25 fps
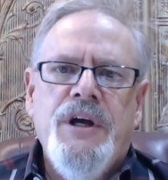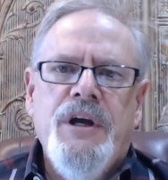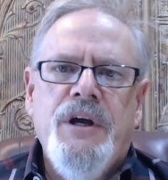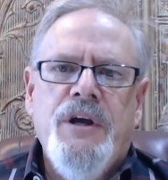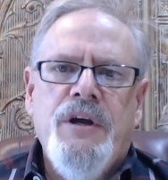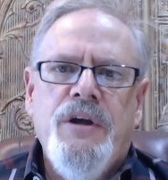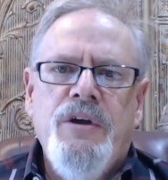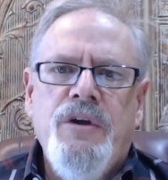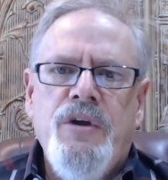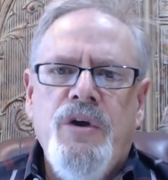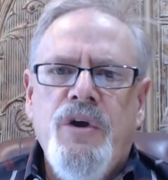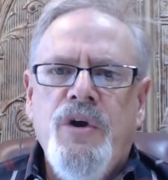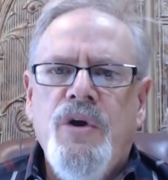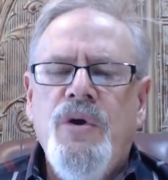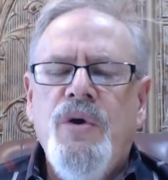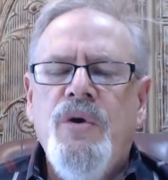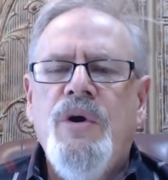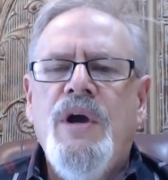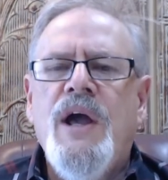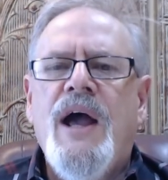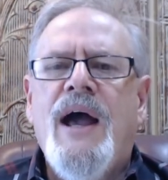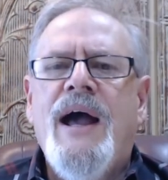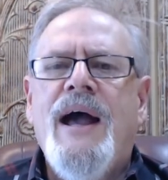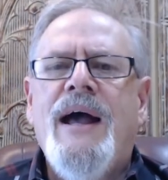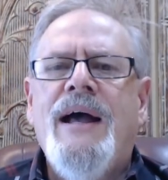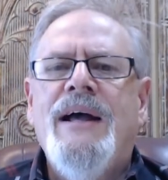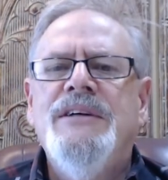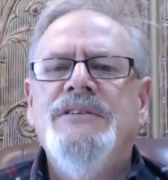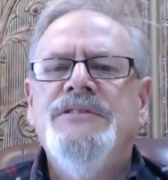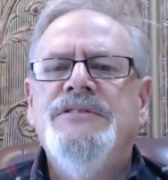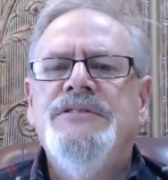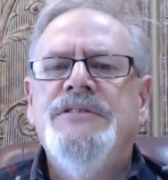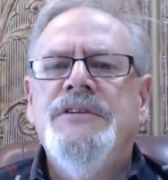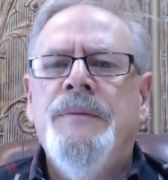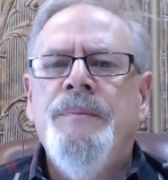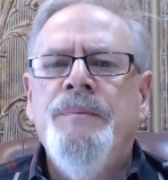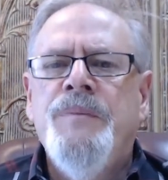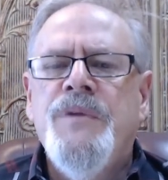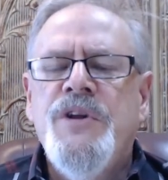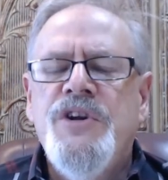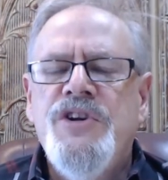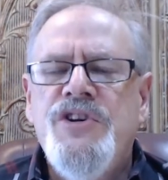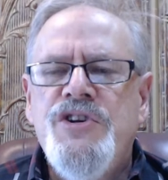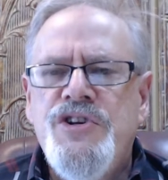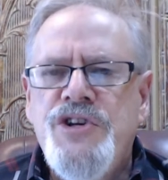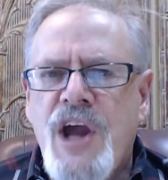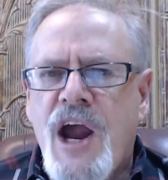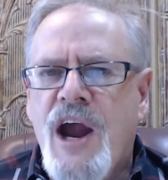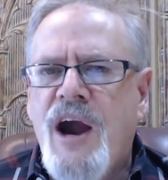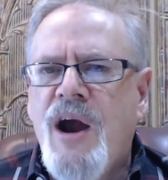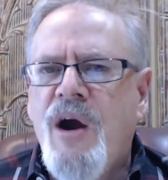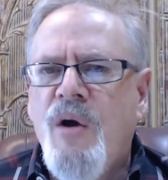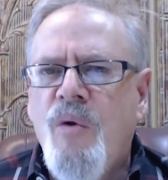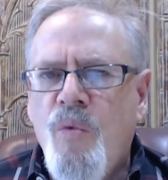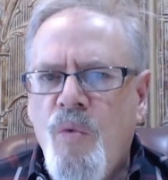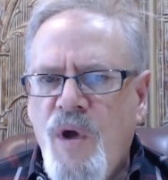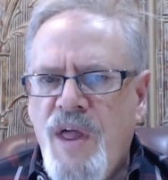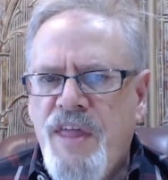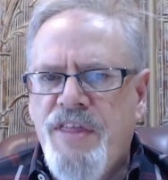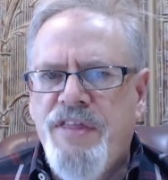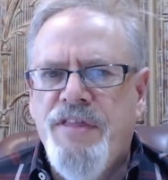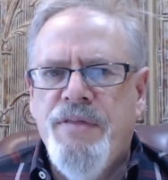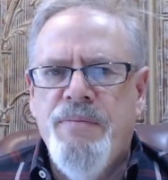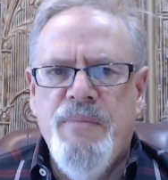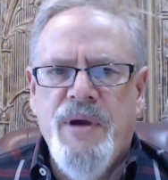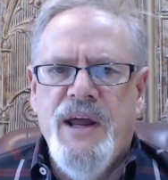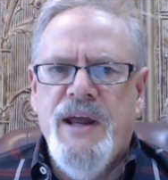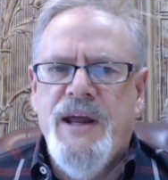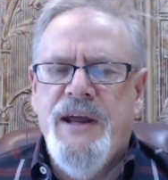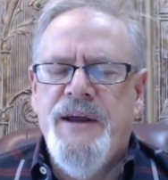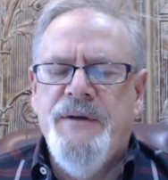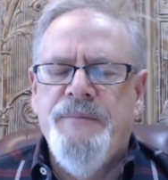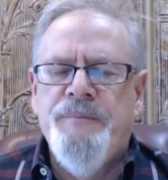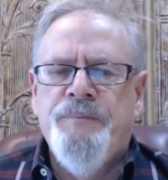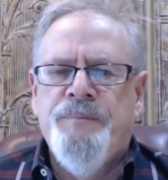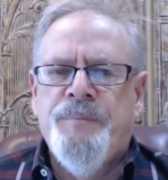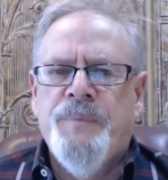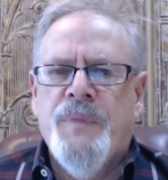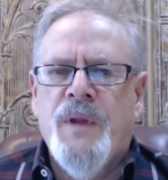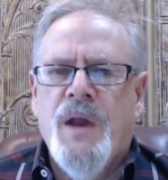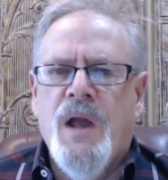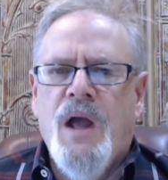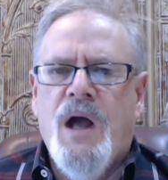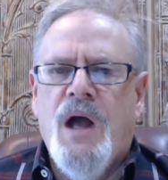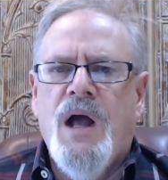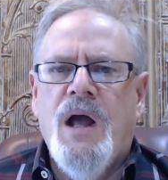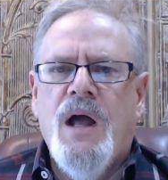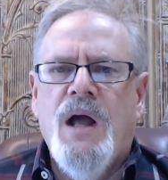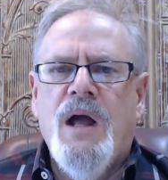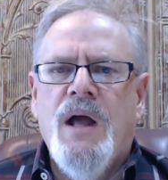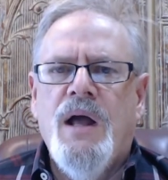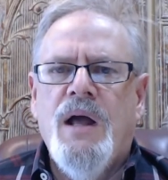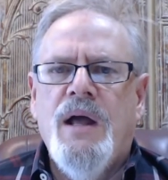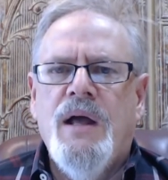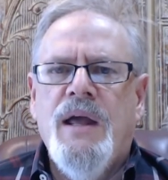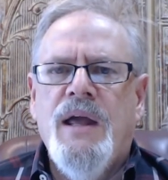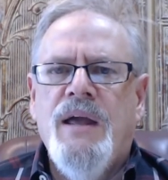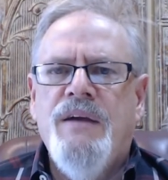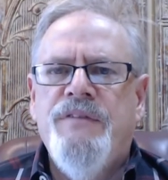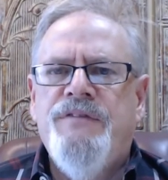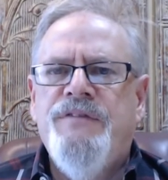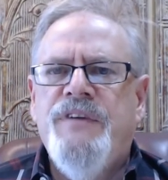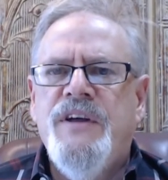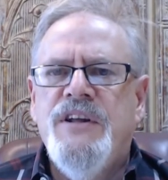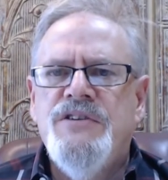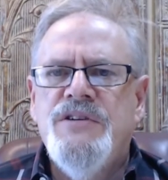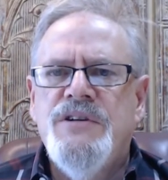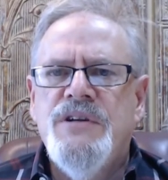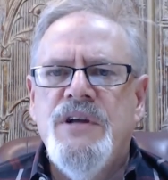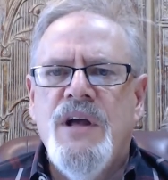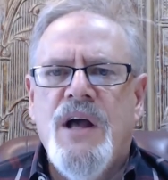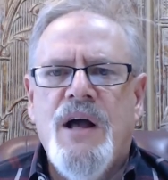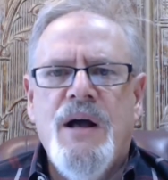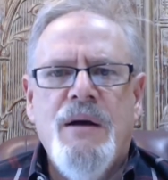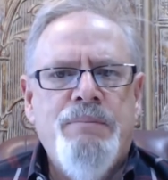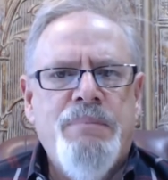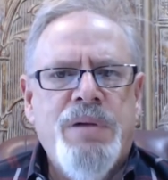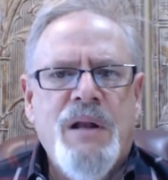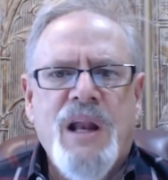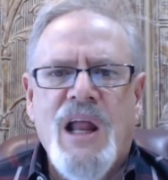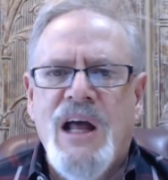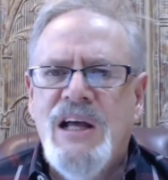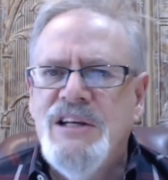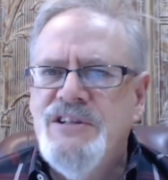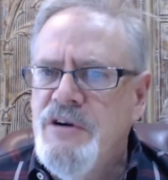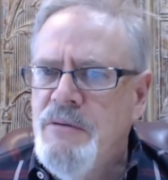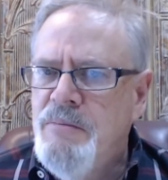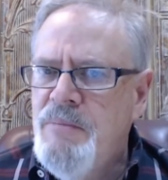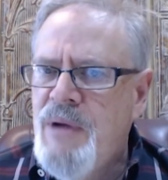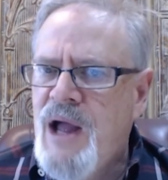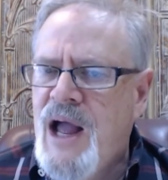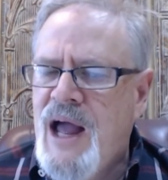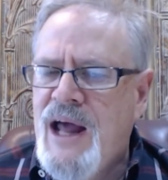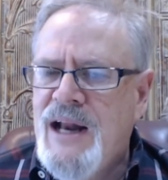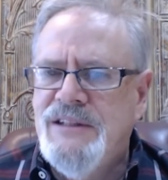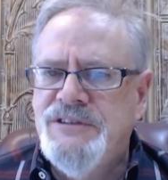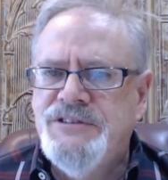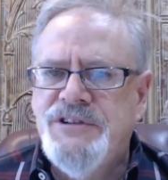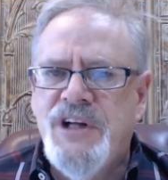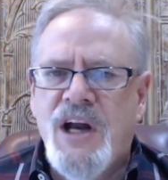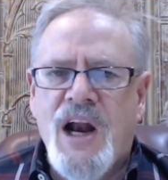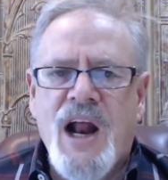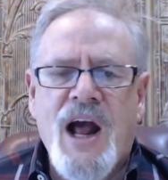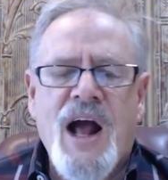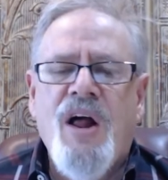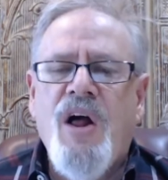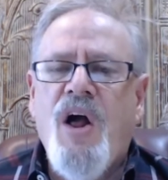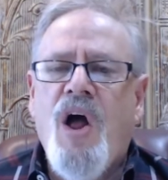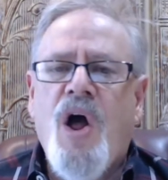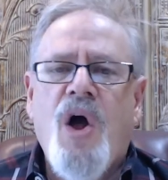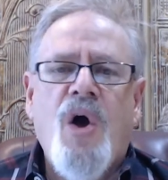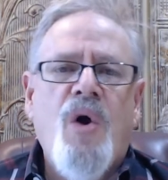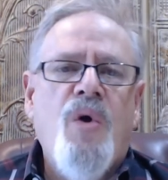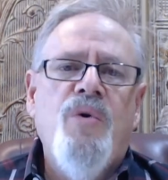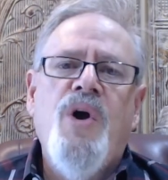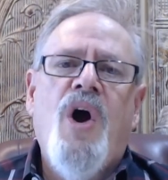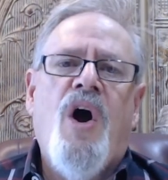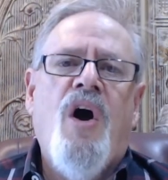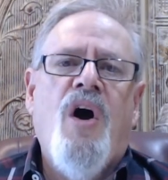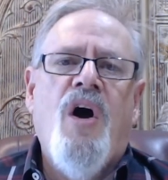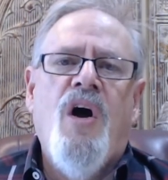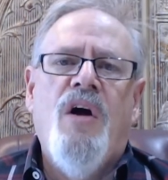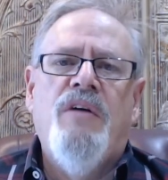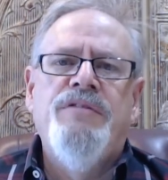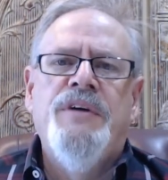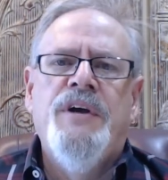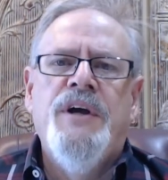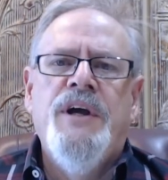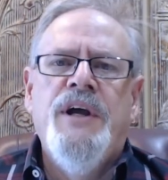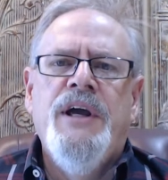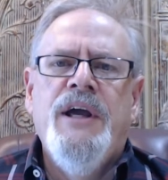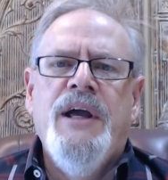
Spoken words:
You guys share with me if it's a plus or minus, and I'll hold off.